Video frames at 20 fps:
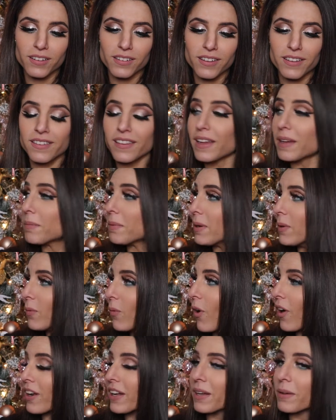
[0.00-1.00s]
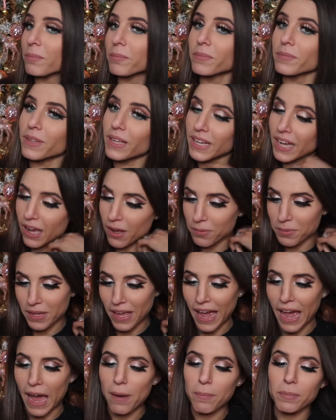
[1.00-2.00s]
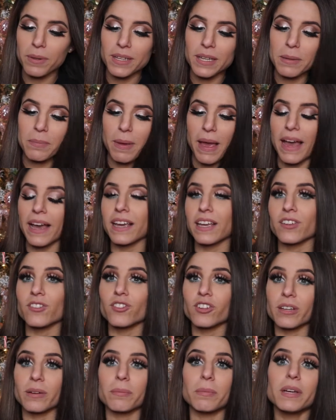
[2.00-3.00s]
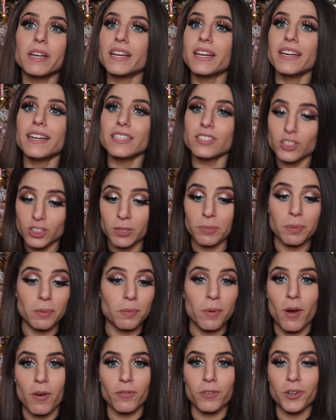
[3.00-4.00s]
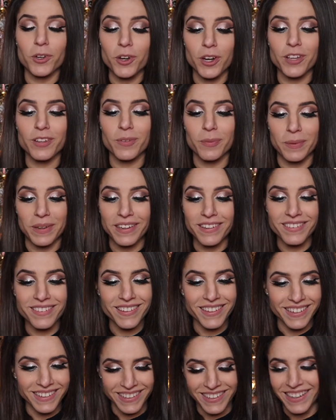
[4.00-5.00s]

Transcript: Does anybody want him? Like, I'll be happily package him, ship him off for Christmas.